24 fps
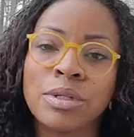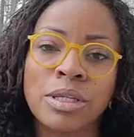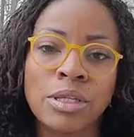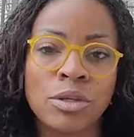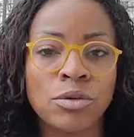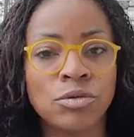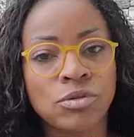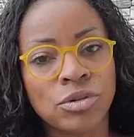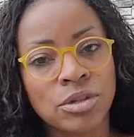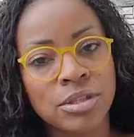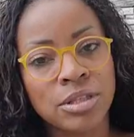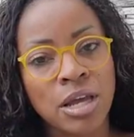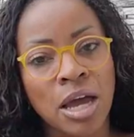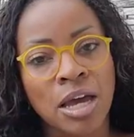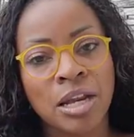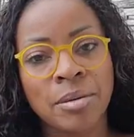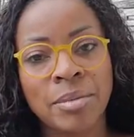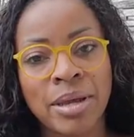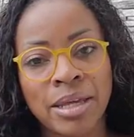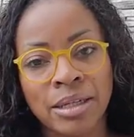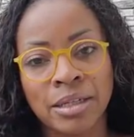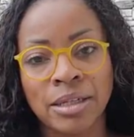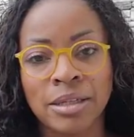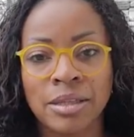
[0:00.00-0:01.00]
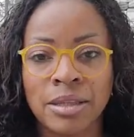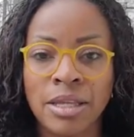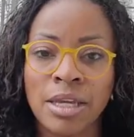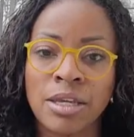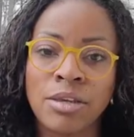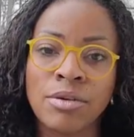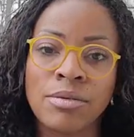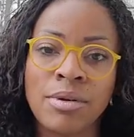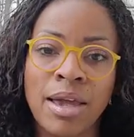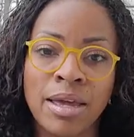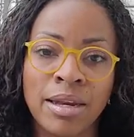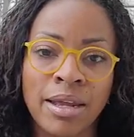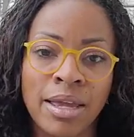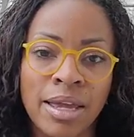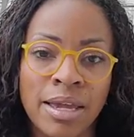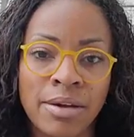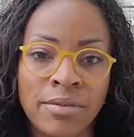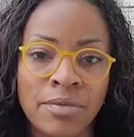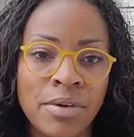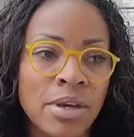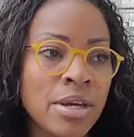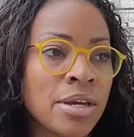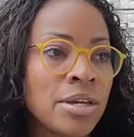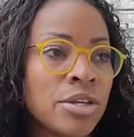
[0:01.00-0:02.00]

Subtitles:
and you just automatically think you got to have